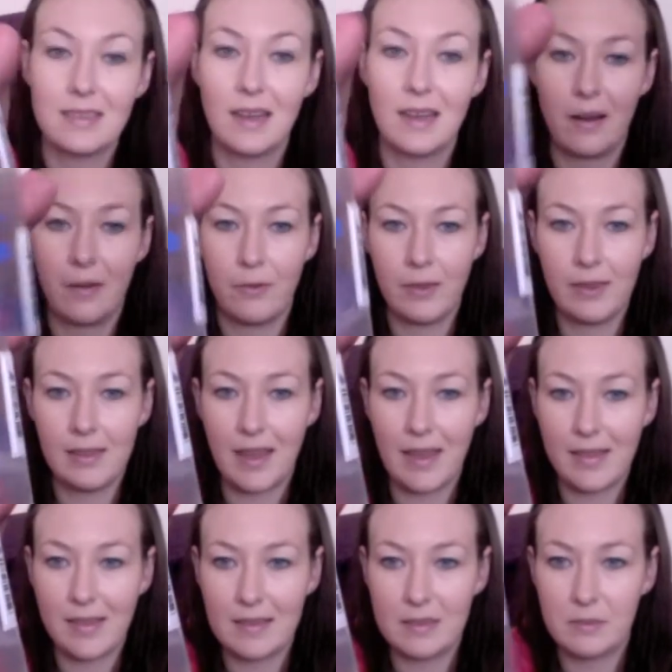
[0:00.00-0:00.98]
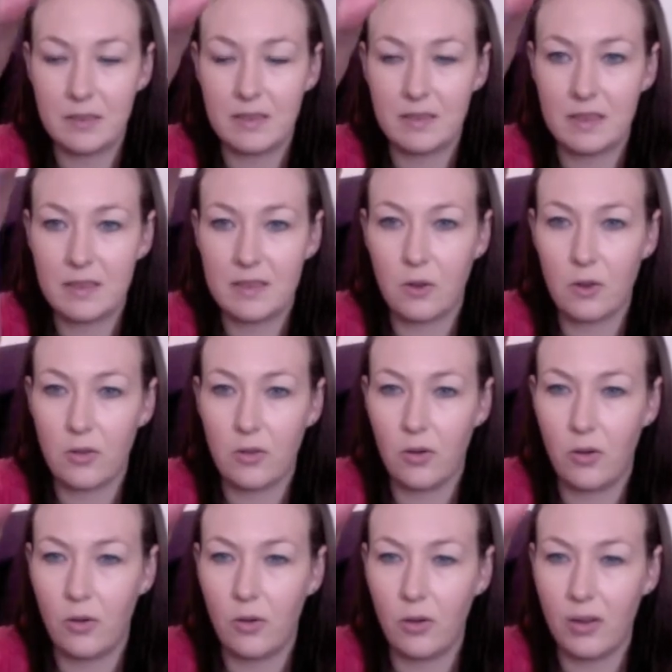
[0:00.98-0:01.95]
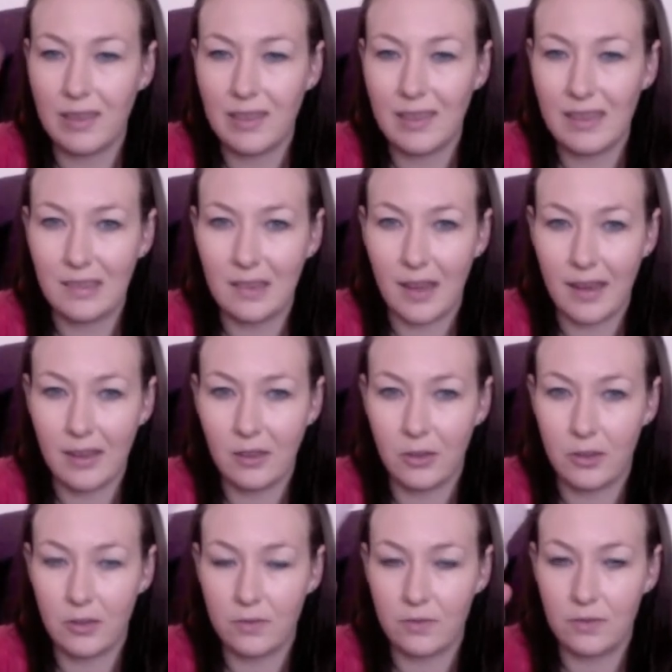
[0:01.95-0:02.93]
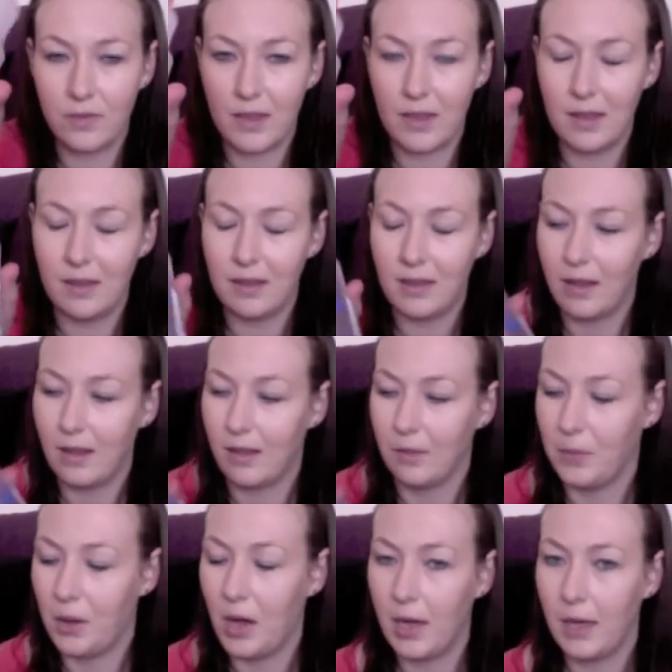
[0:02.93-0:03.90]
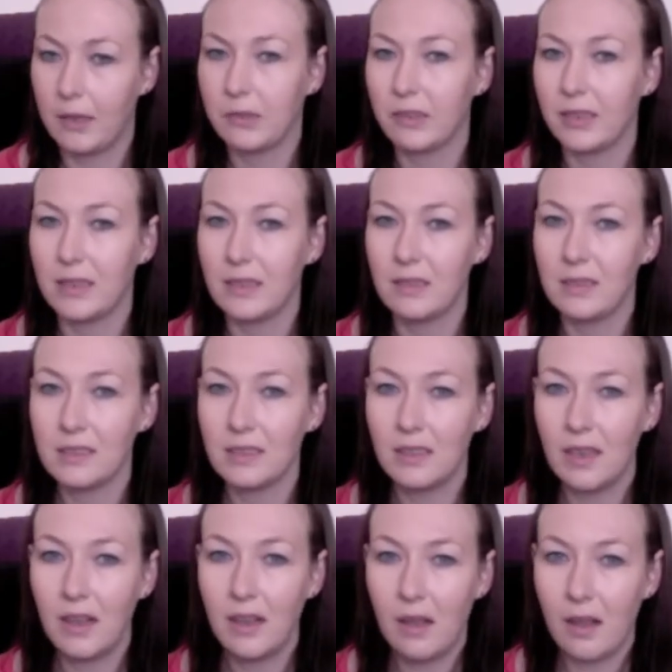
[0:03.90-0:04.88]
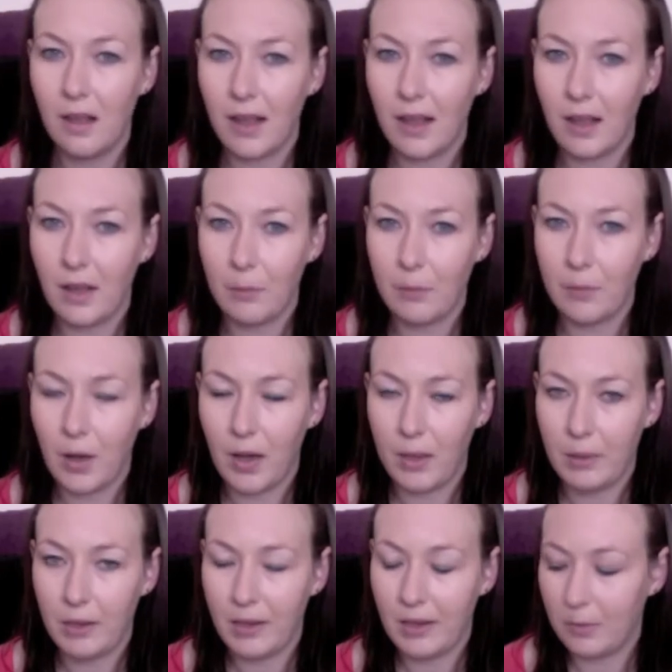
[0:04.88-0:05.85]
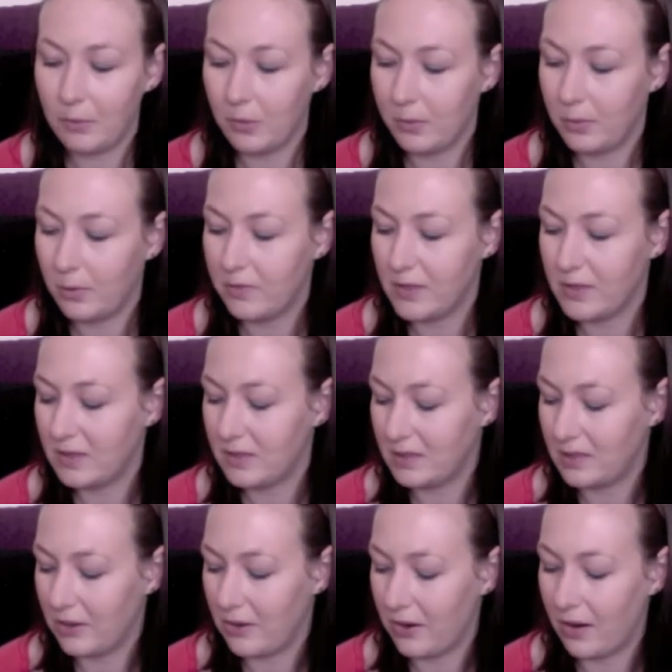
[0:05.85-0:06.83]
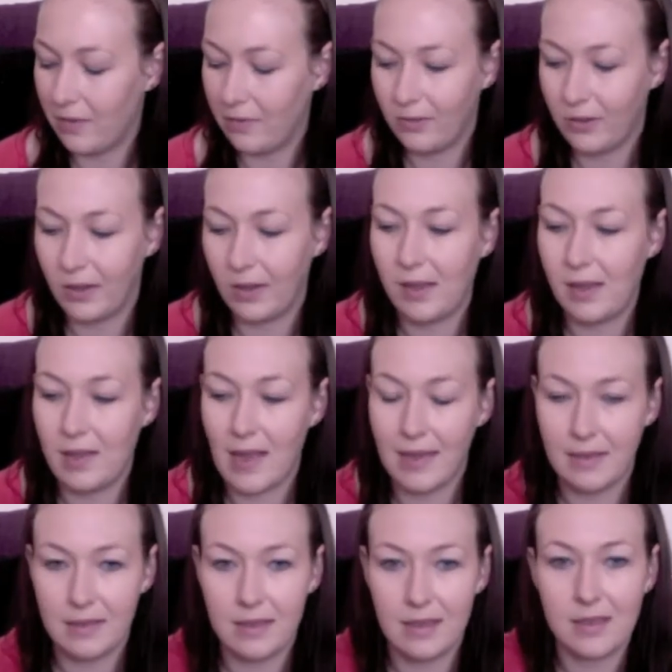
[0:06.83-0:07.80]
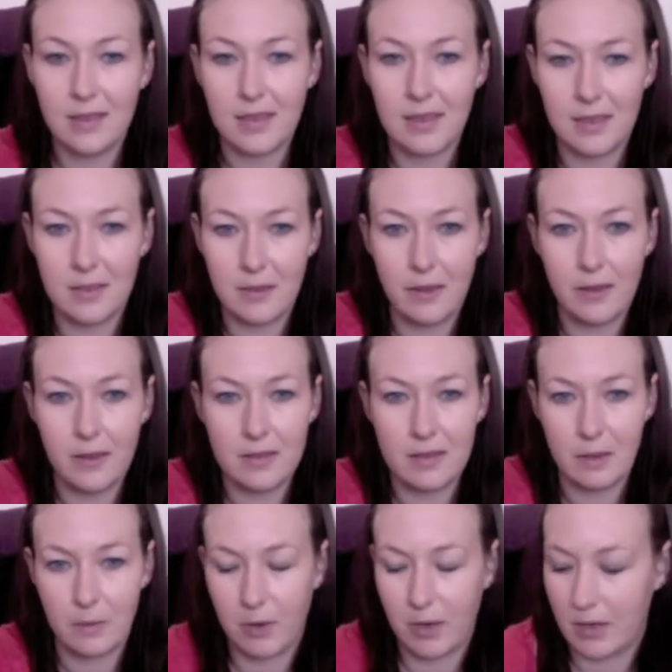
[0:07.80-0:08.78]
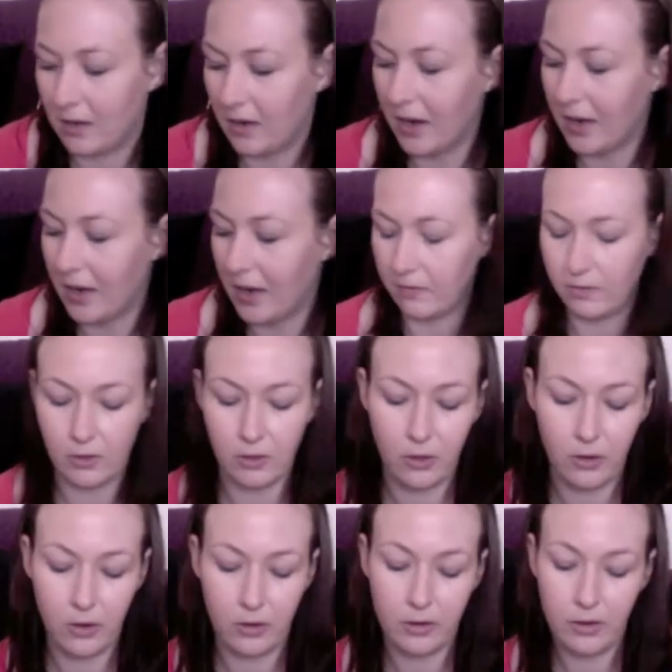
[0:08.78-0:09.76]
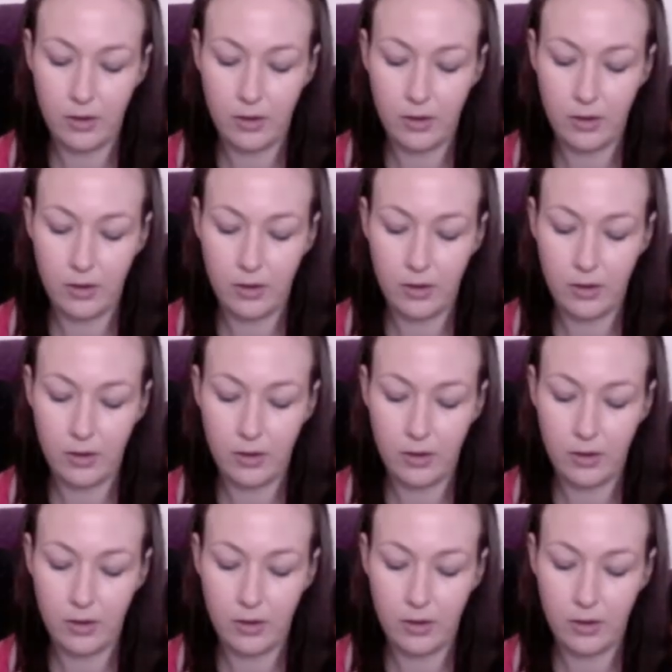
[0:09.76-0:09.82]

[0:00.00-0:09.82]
I really like this because it's not oily like a lot of the higher end eye makeup removers, so I've really liked this, and as you can see I'm running kind of low.